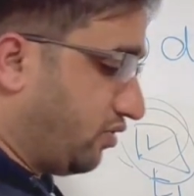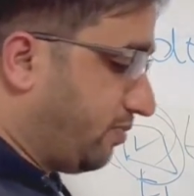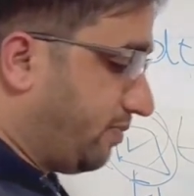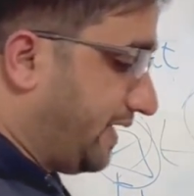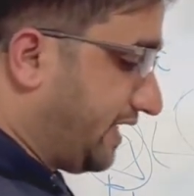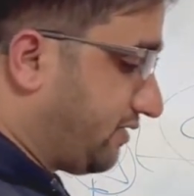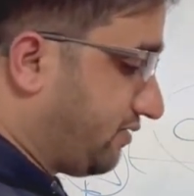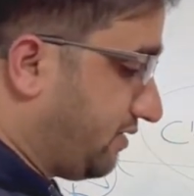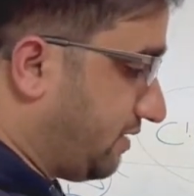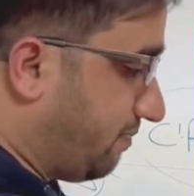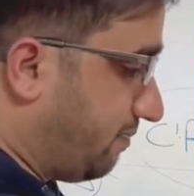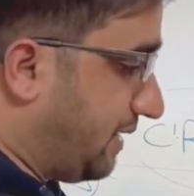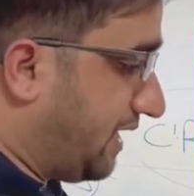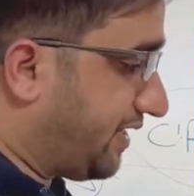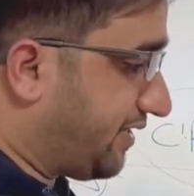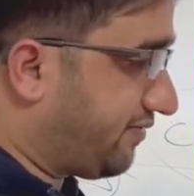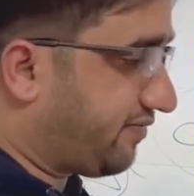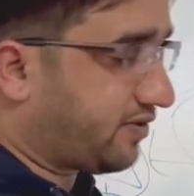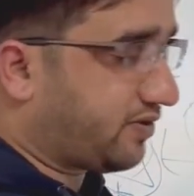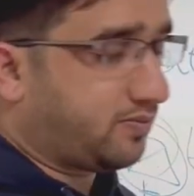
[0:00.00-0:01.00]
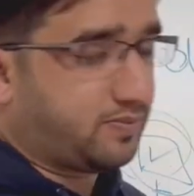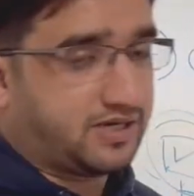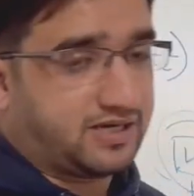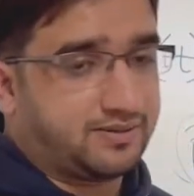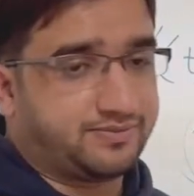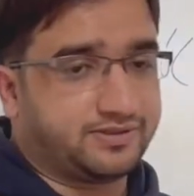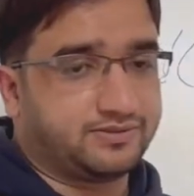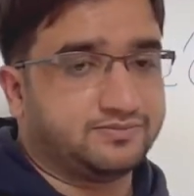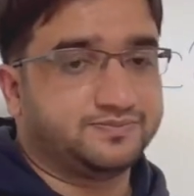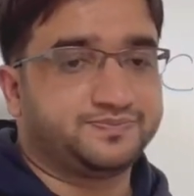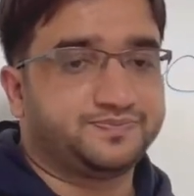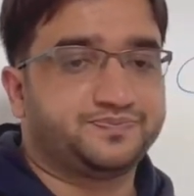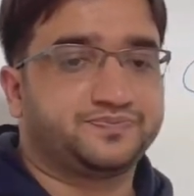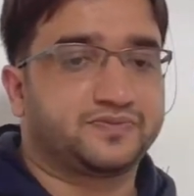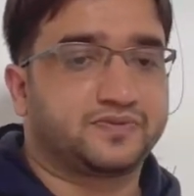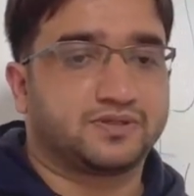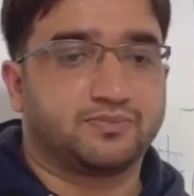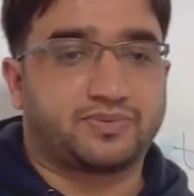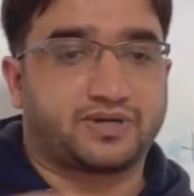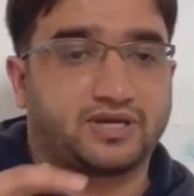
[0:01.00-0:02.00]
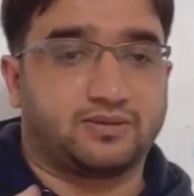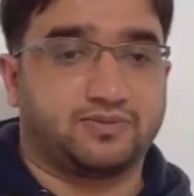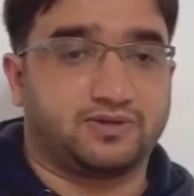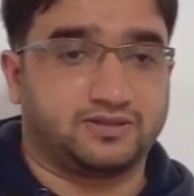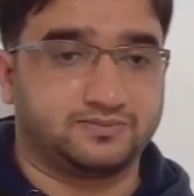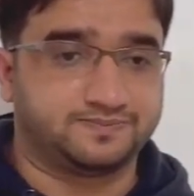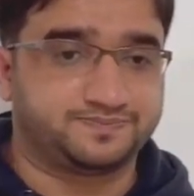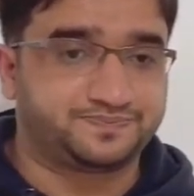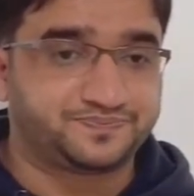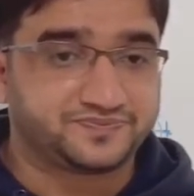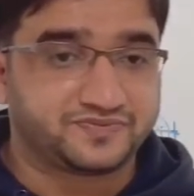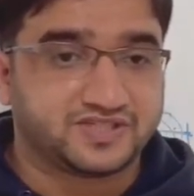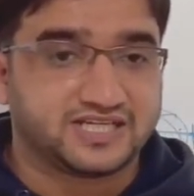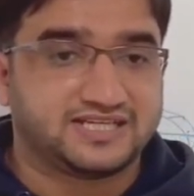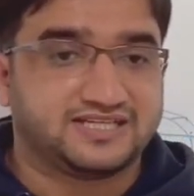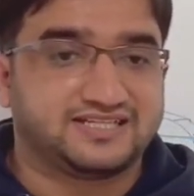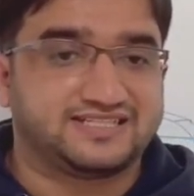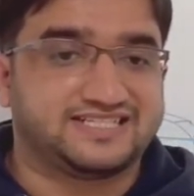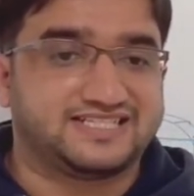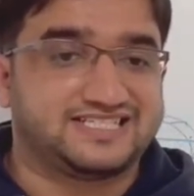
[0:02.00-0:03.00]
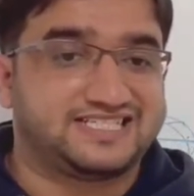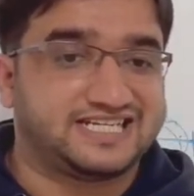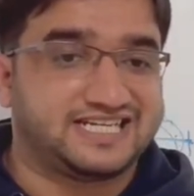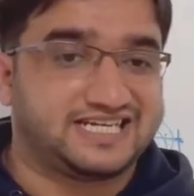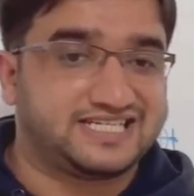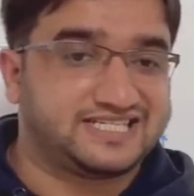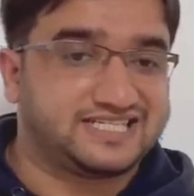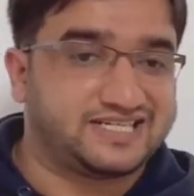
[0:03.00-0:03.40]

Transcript: back to the blood flow problem, the change